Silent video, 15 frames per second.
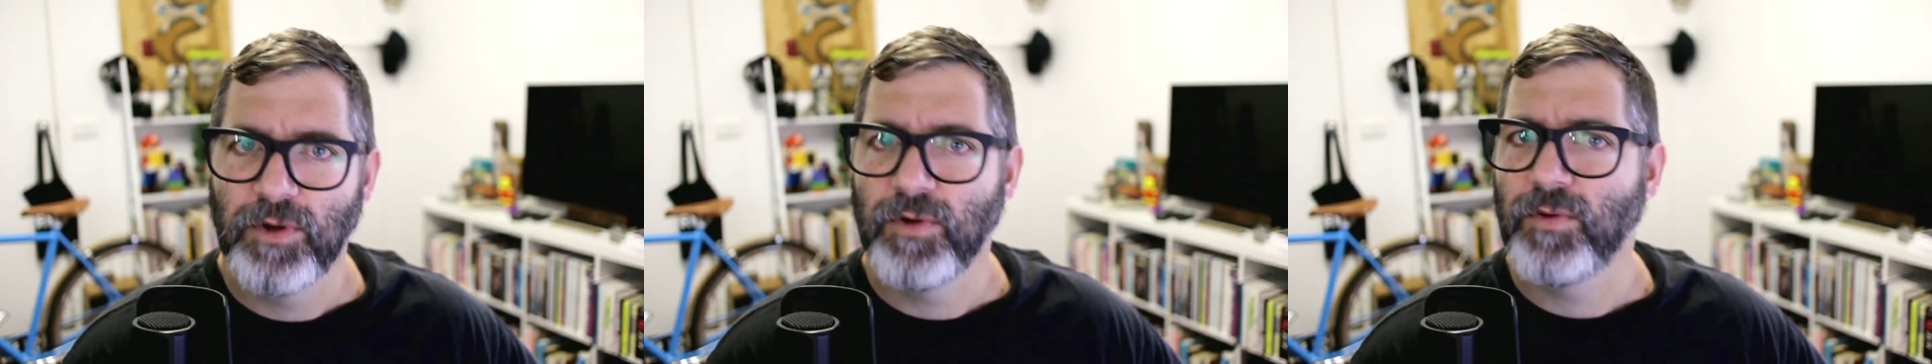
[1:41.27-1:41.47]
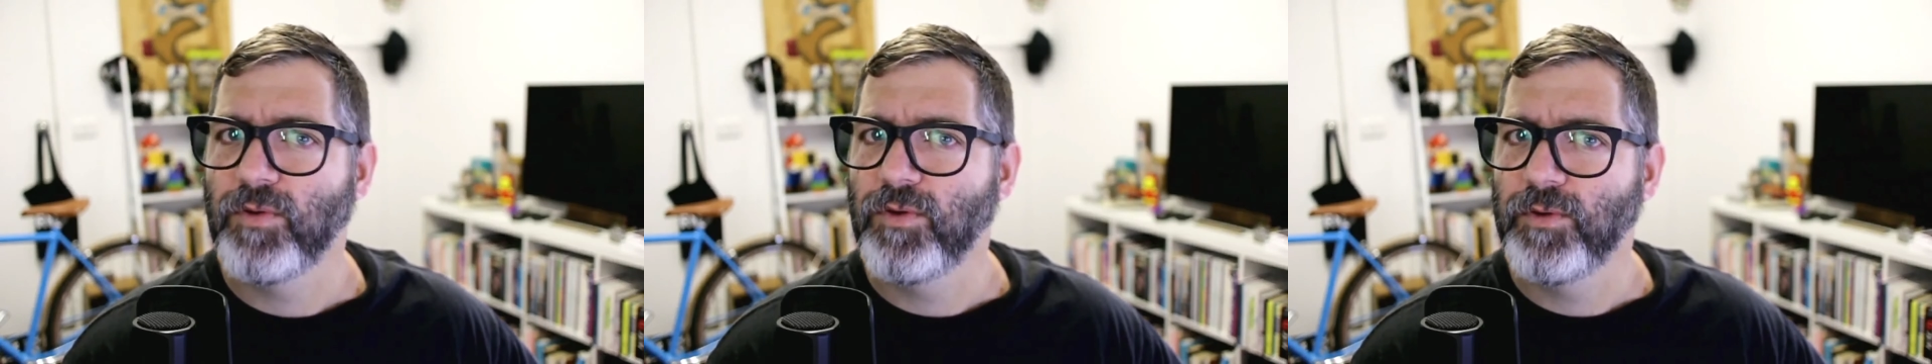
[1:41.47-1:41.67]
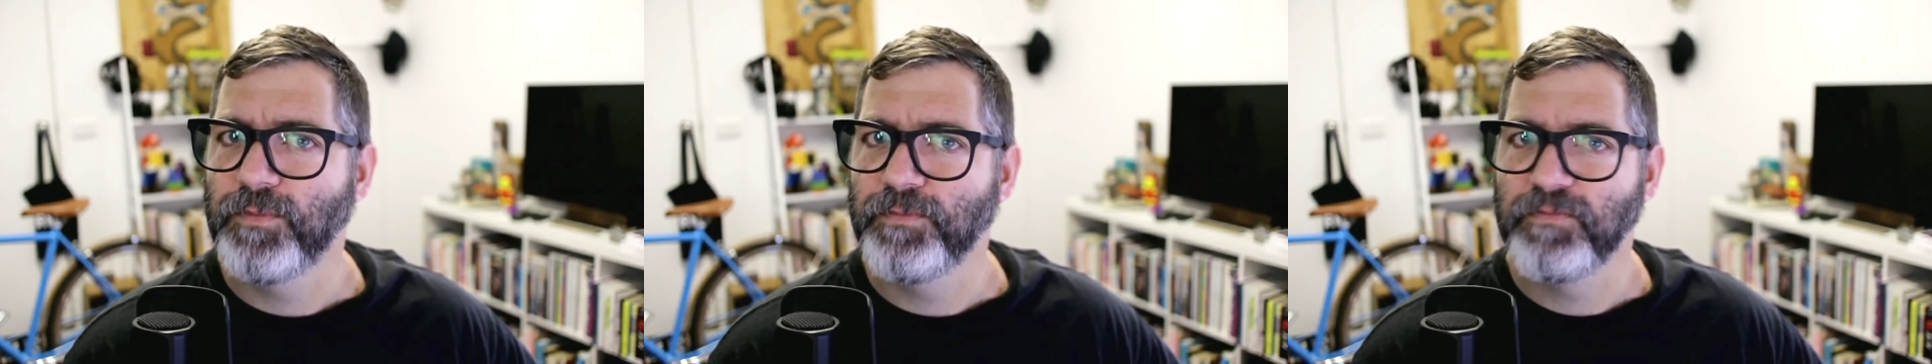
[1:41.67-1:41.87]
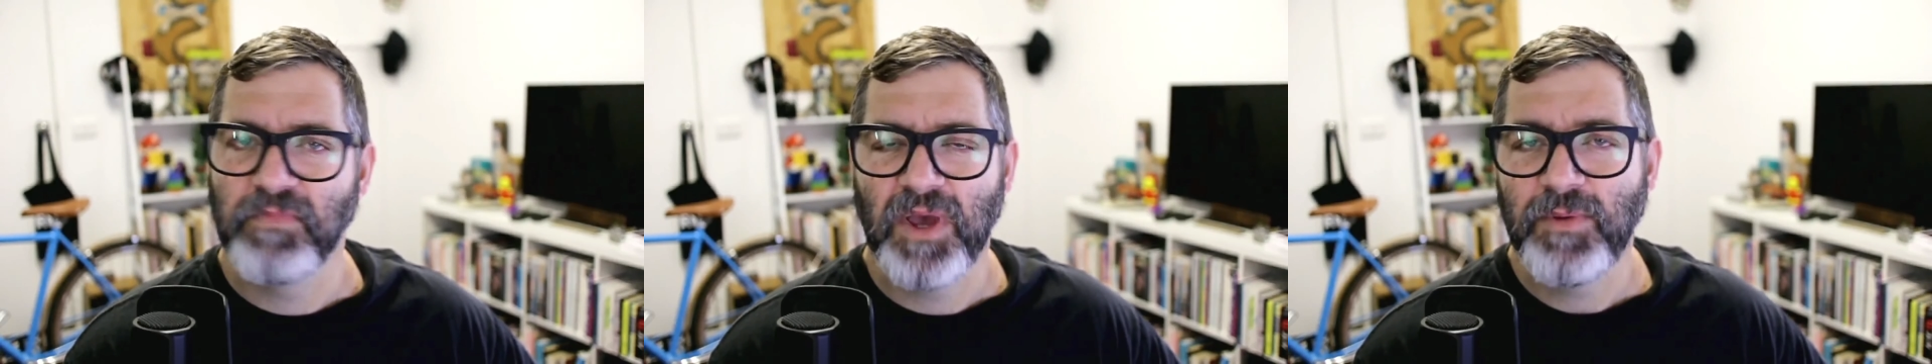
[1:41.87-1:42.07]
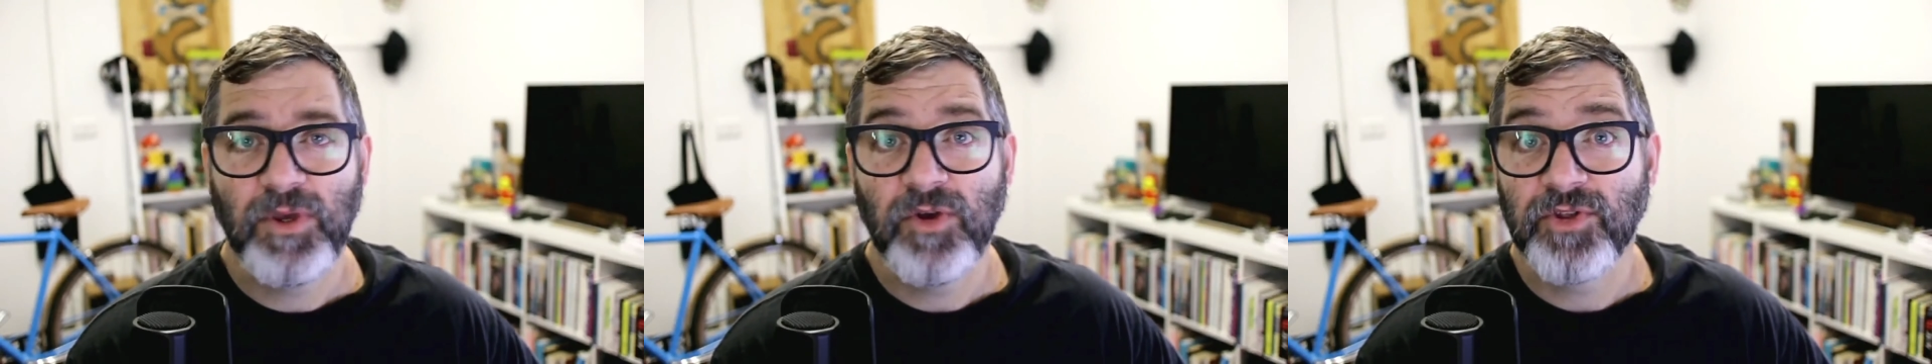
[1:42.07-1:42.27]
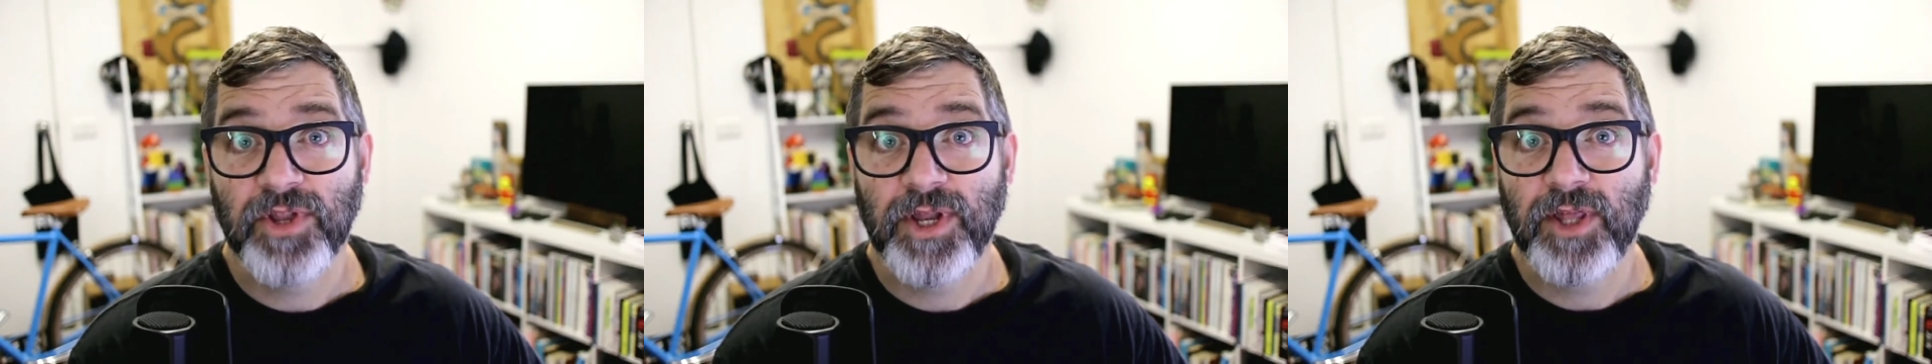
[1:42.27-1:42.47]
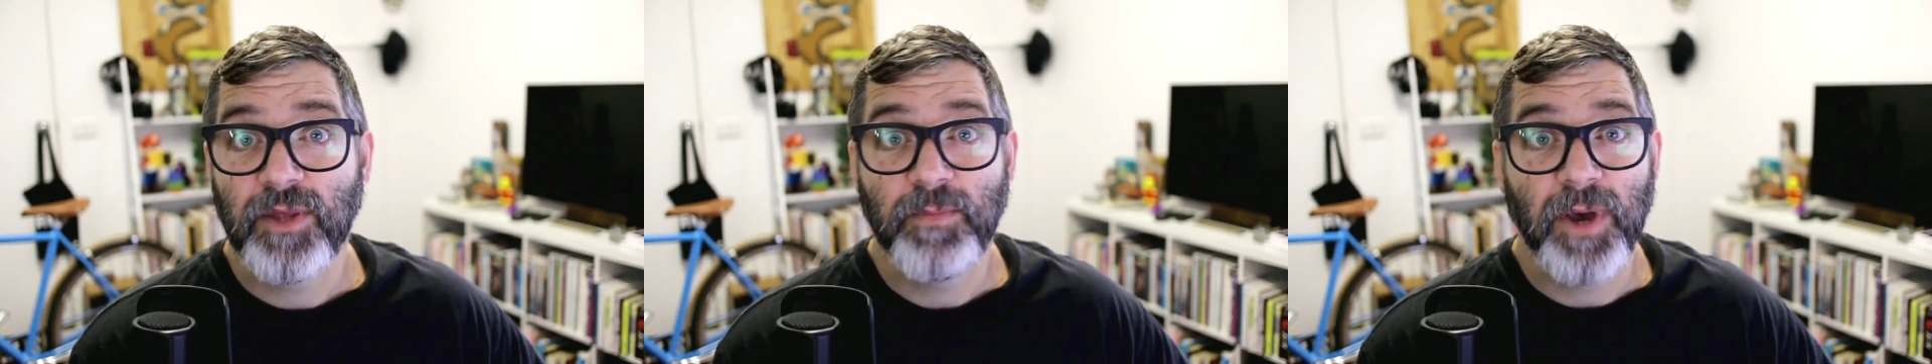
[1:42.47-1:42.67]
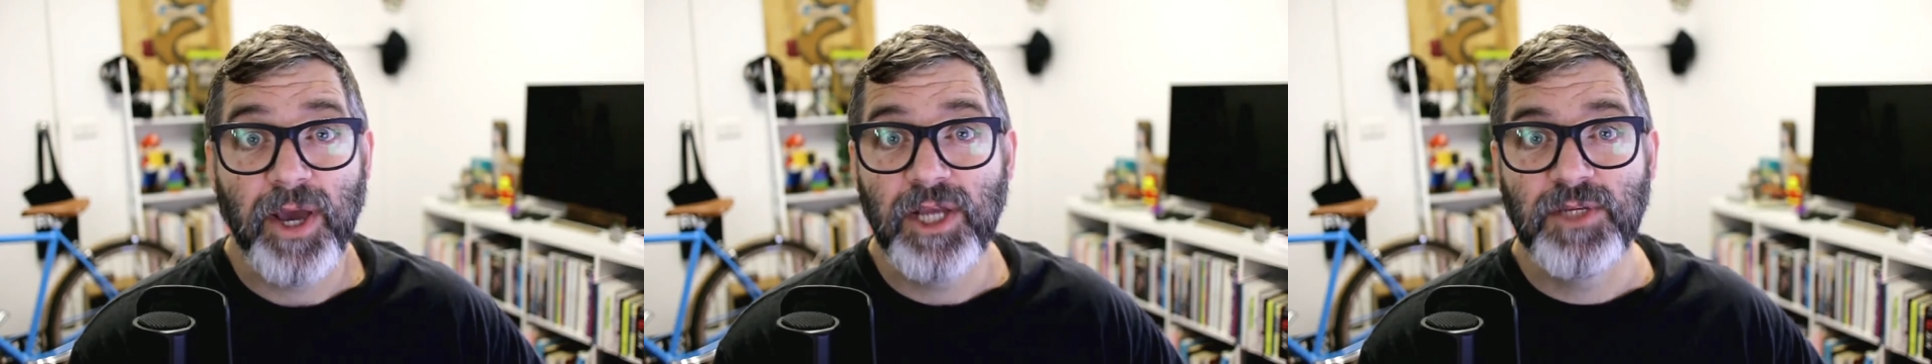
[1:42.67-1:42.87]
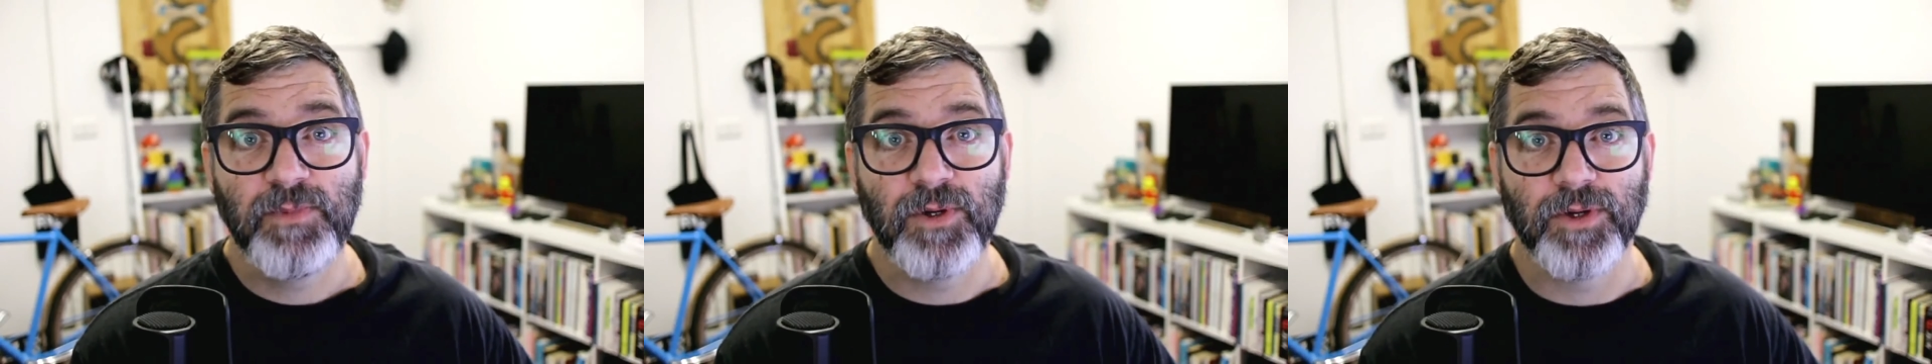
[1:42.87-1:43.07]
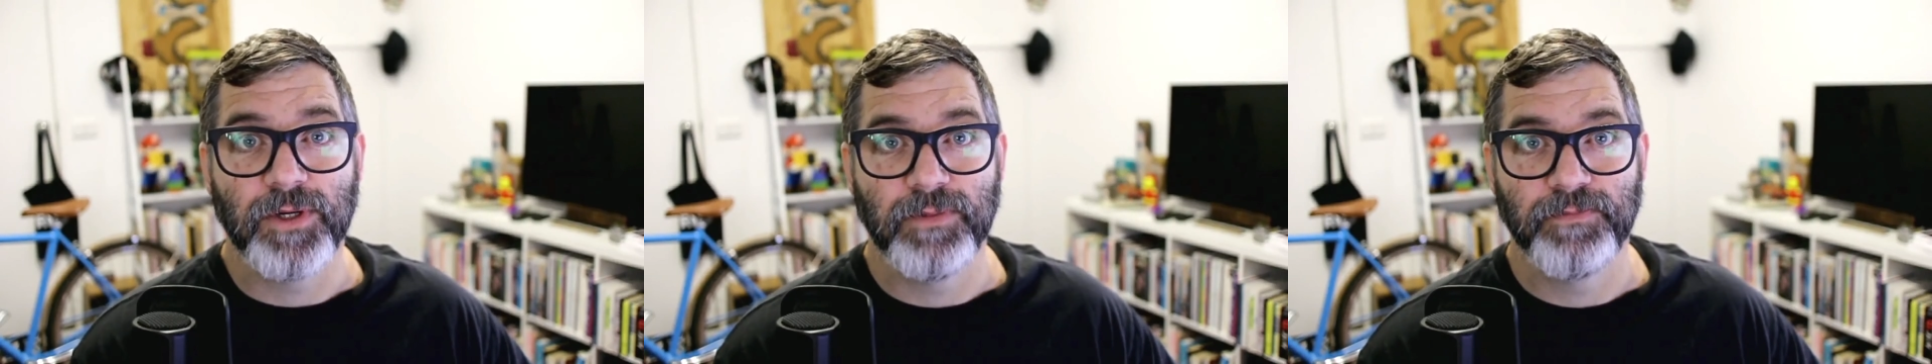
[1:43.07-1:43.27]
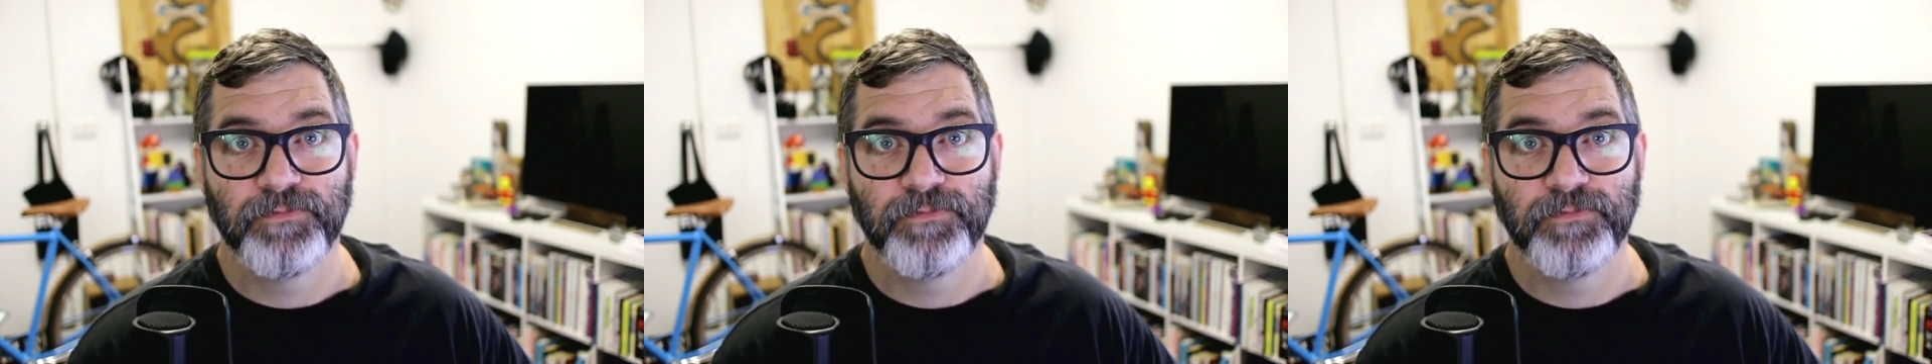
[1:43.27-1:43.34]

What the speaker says: or maybe you used another page builder.